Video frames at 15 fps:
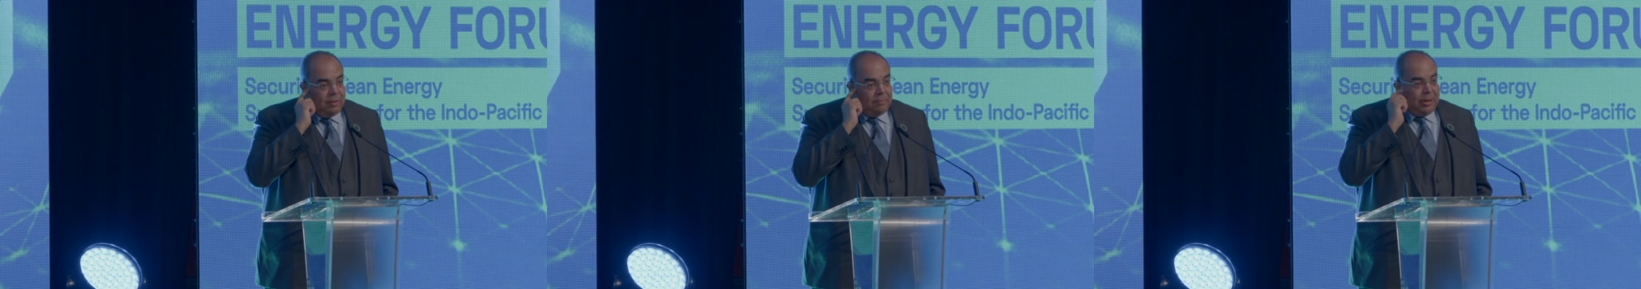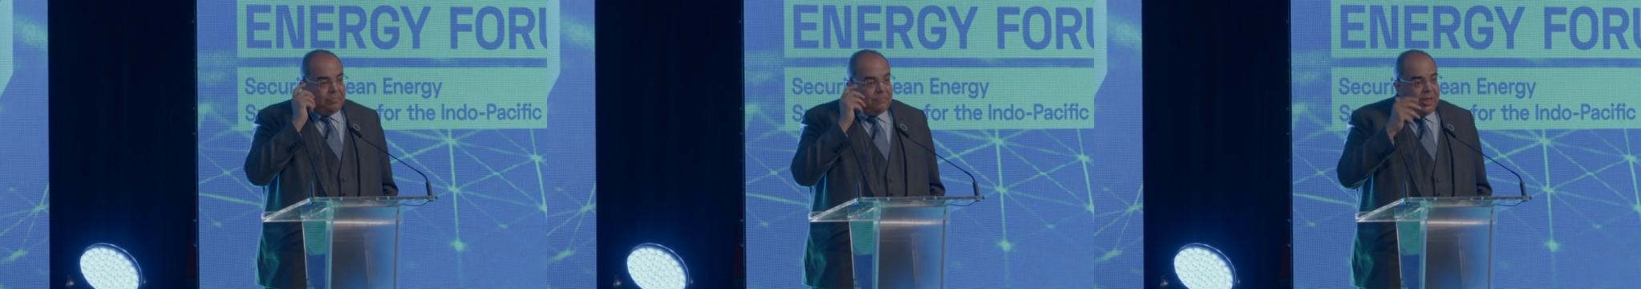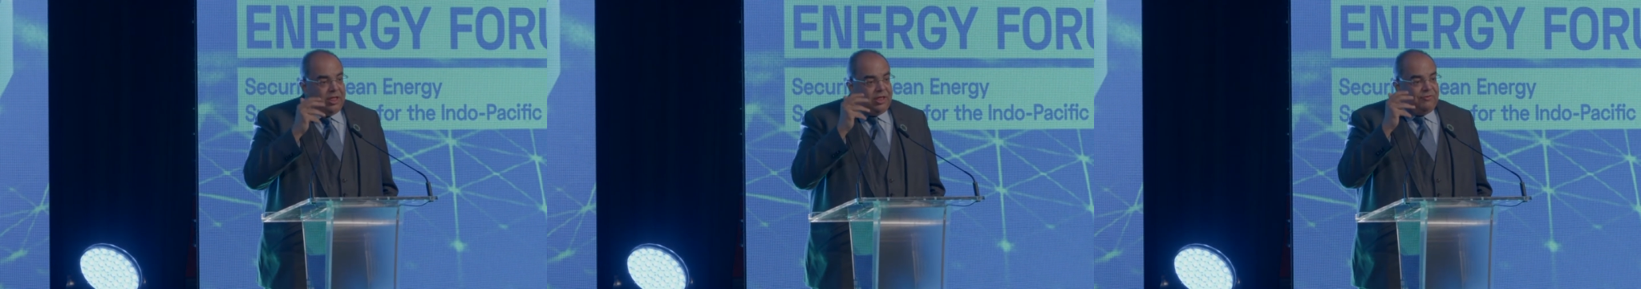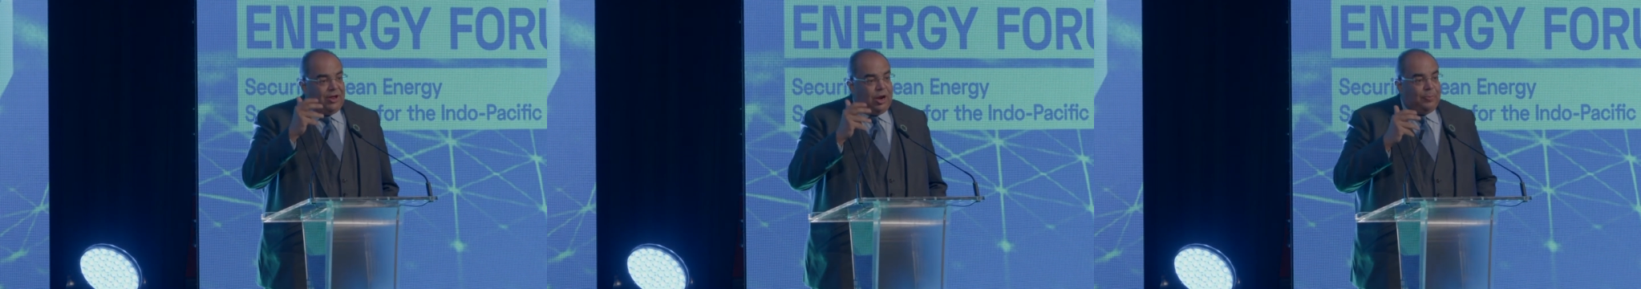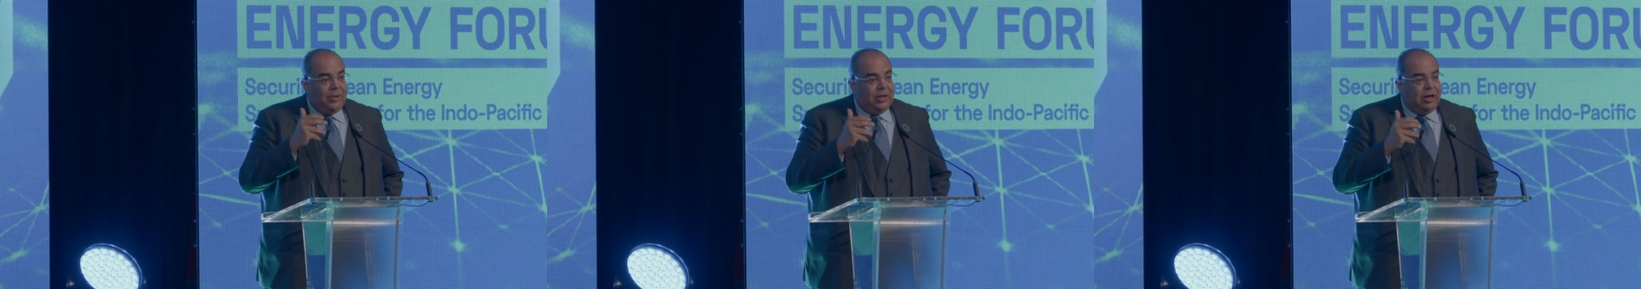but many
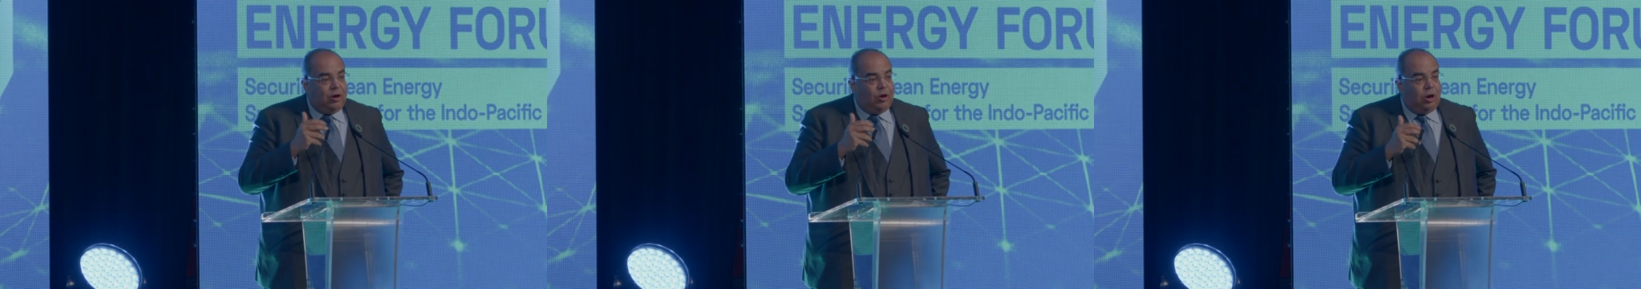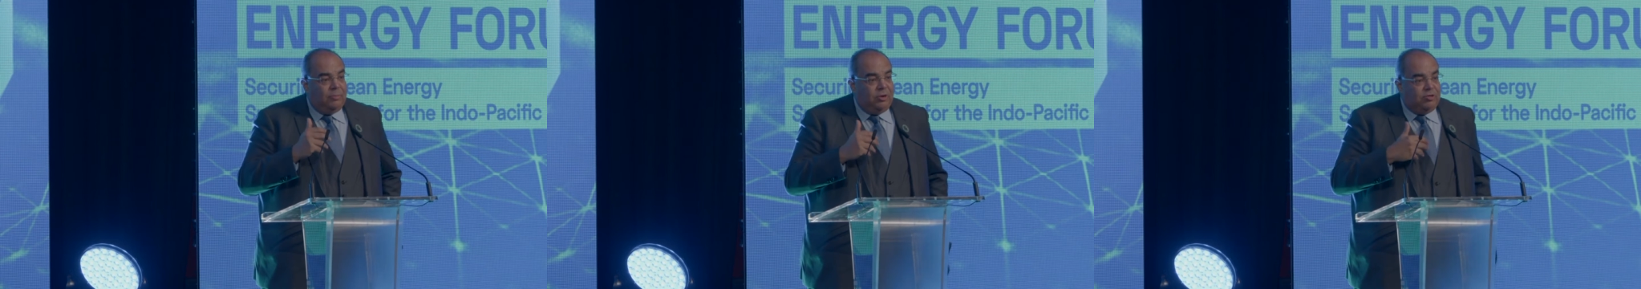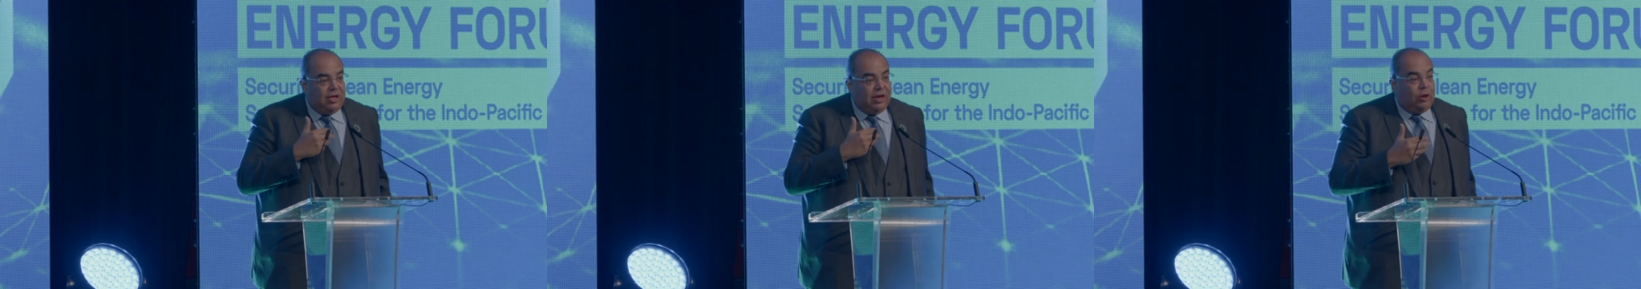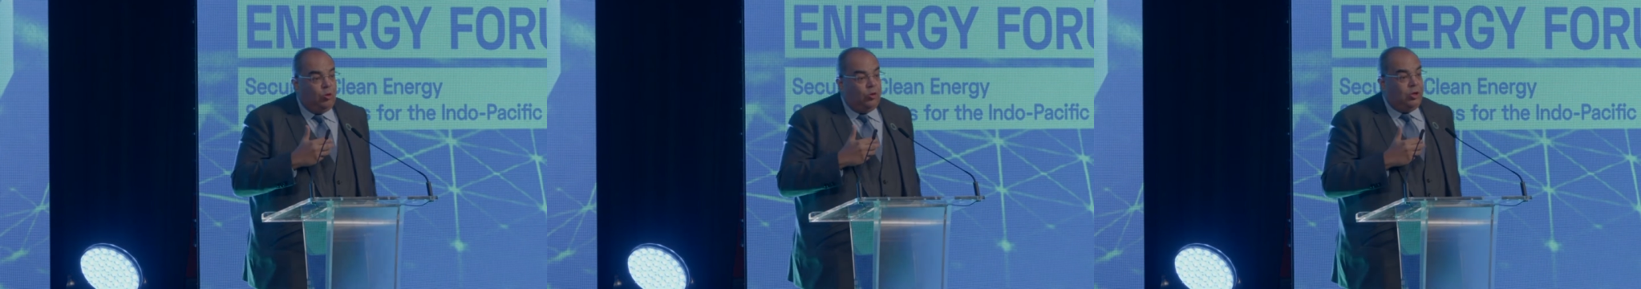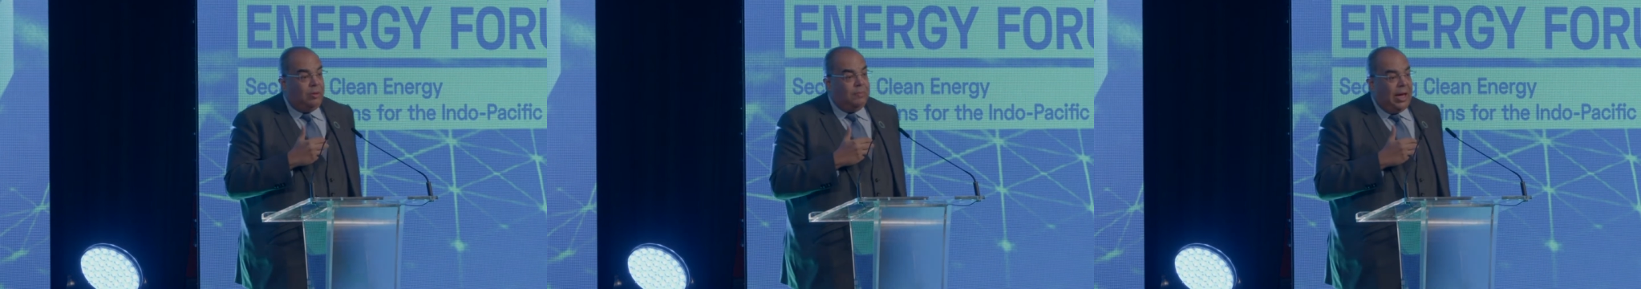developing economies,
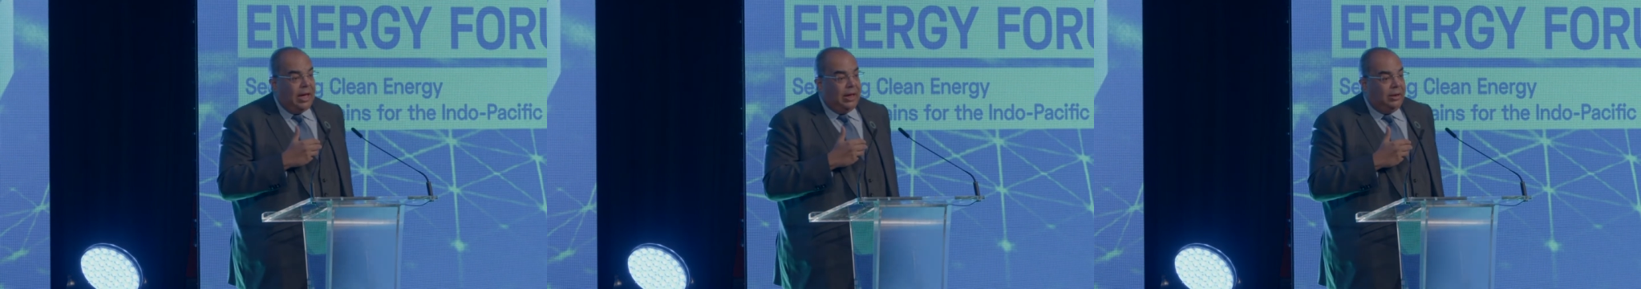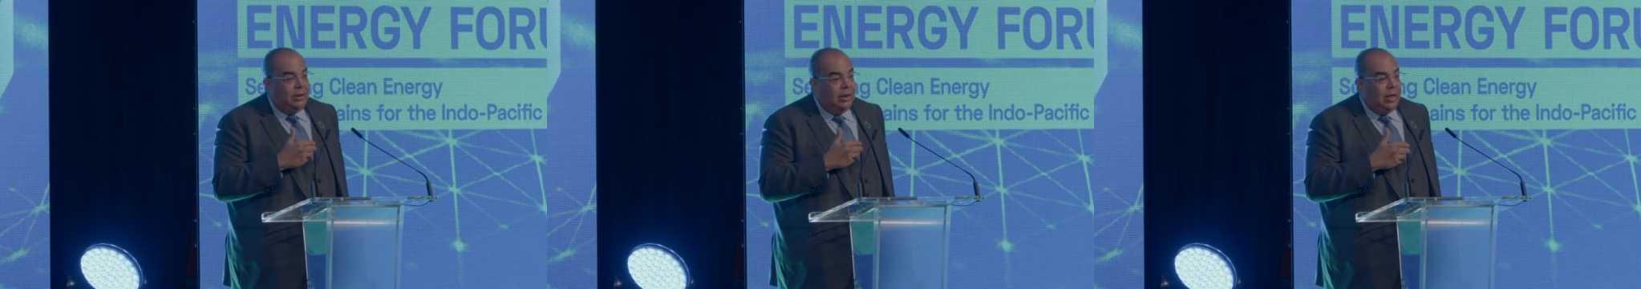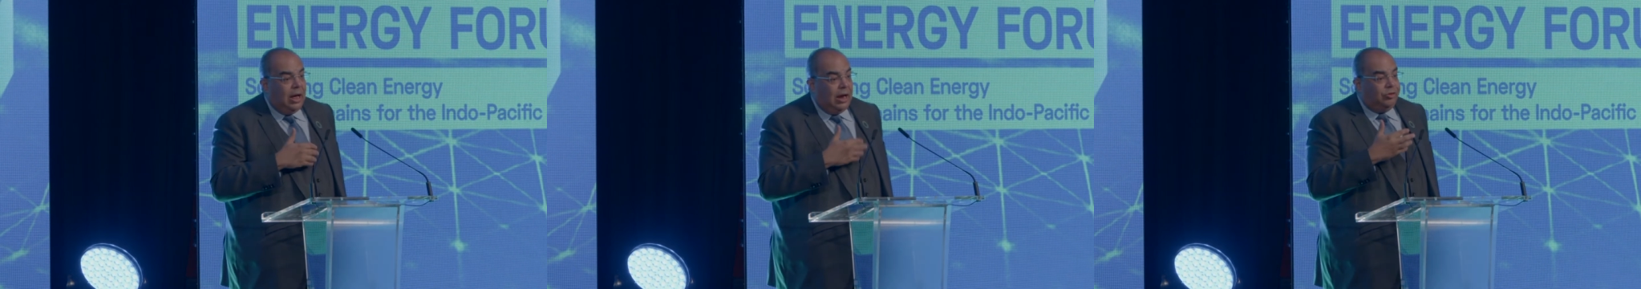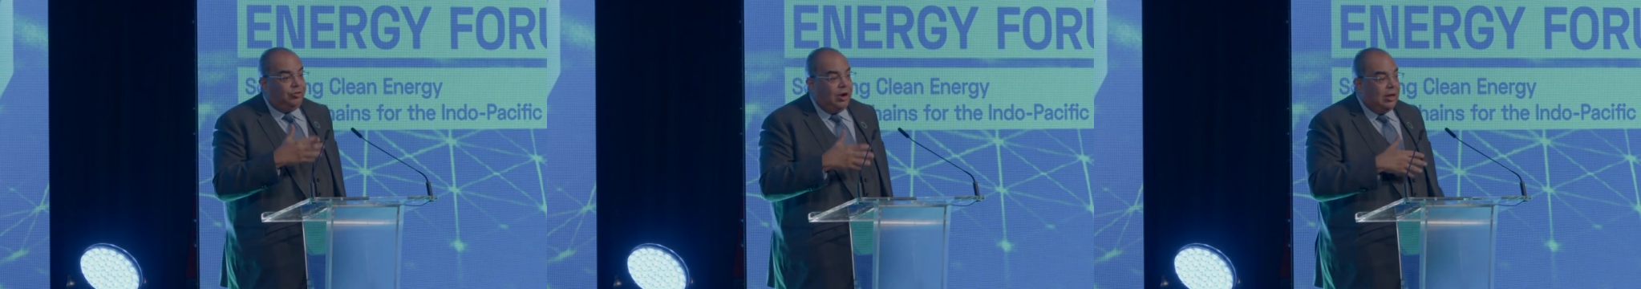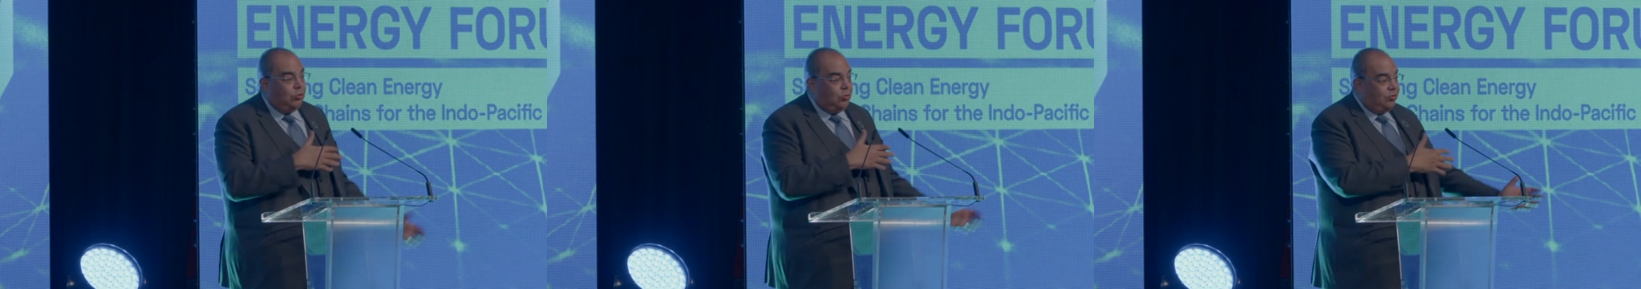including mine, are
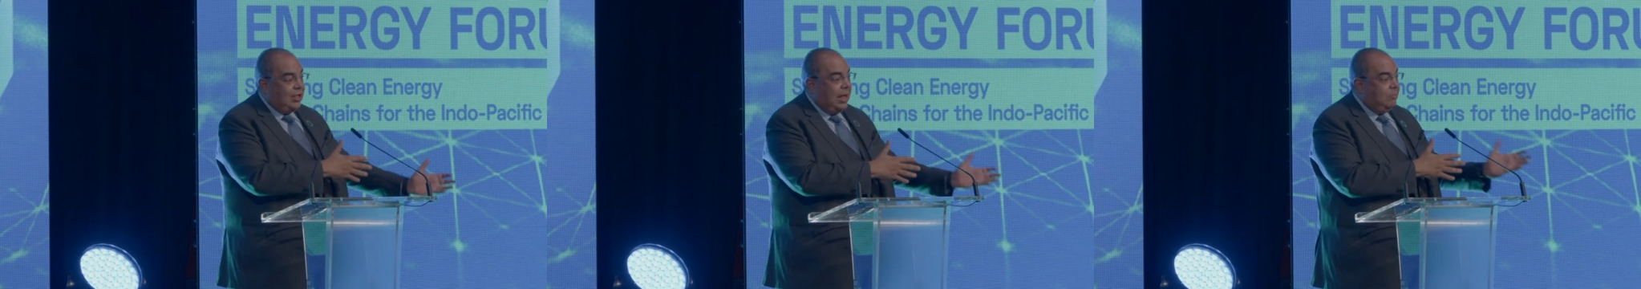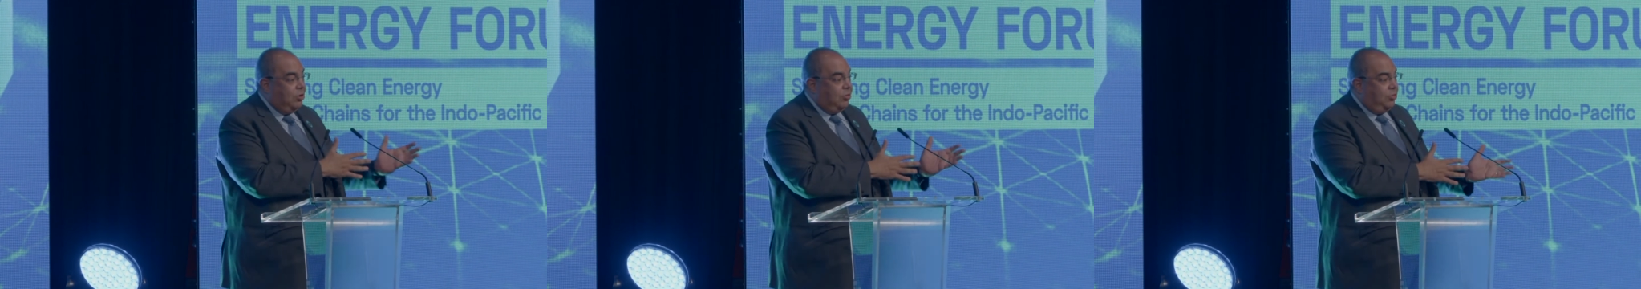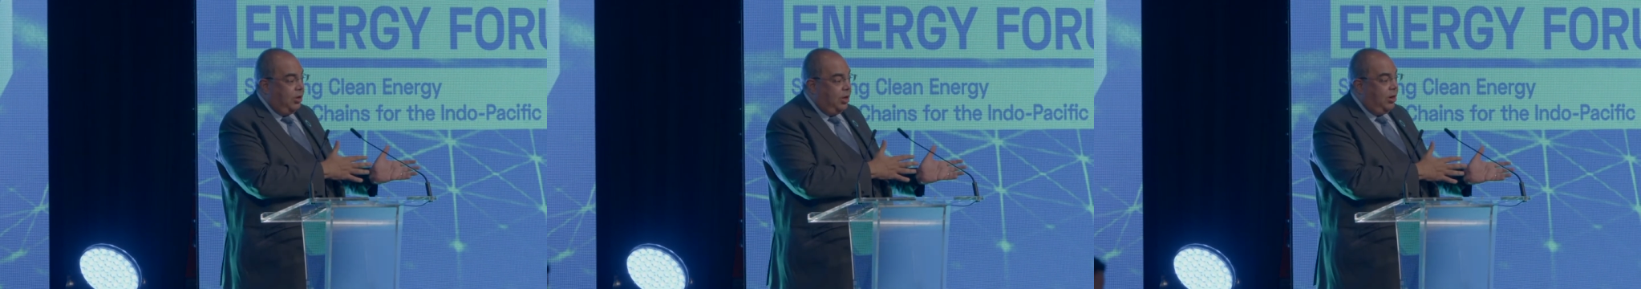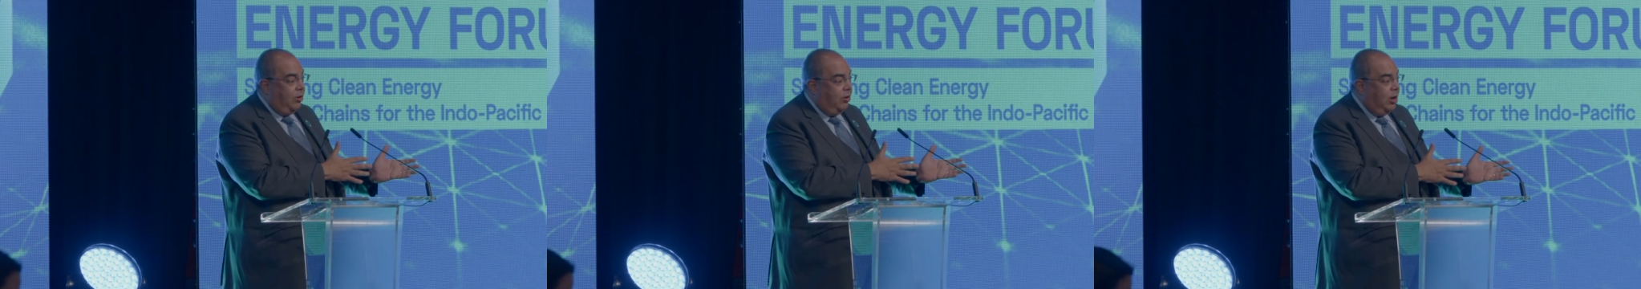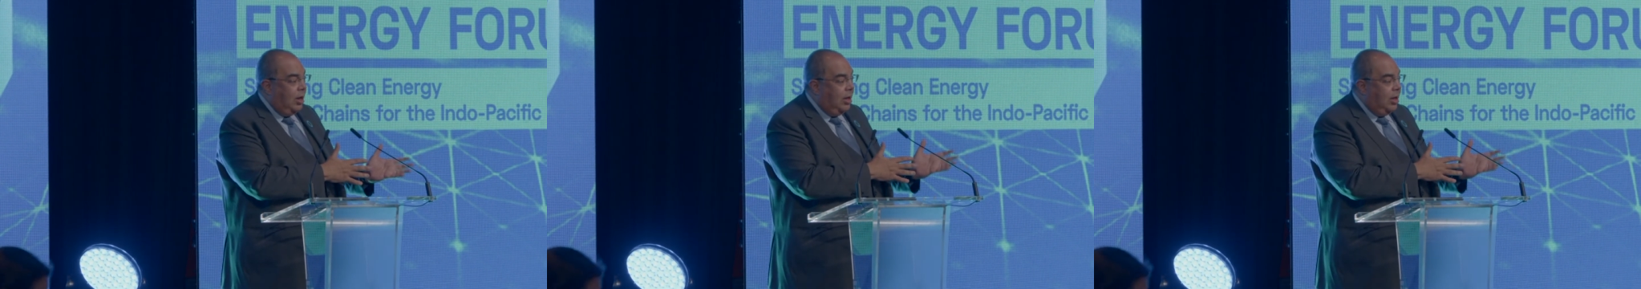trying to establish their